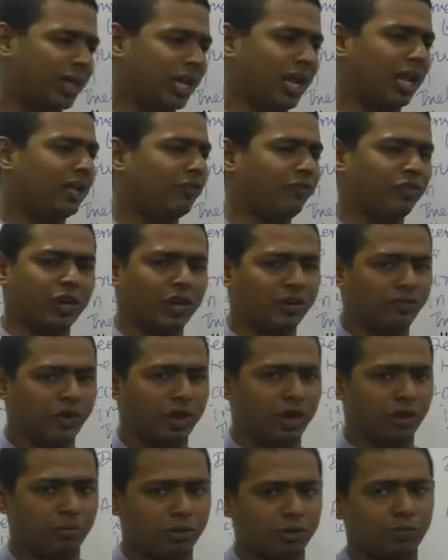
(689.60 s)
there are different
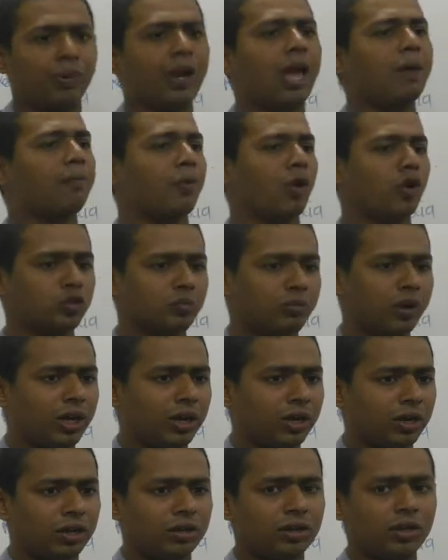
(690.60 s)
different numbers. But approximate,
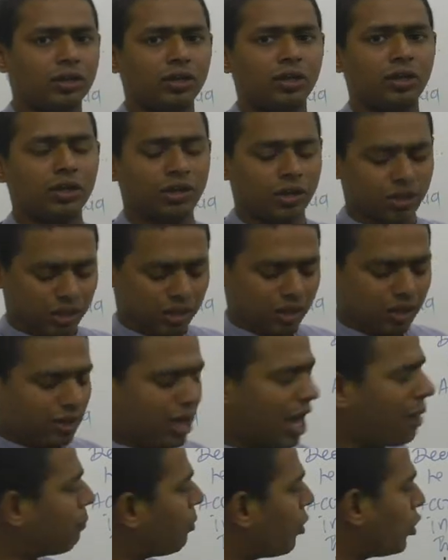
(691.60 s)

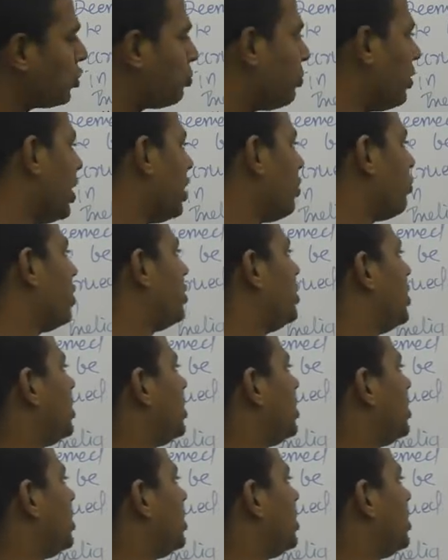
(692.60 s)
approximate it was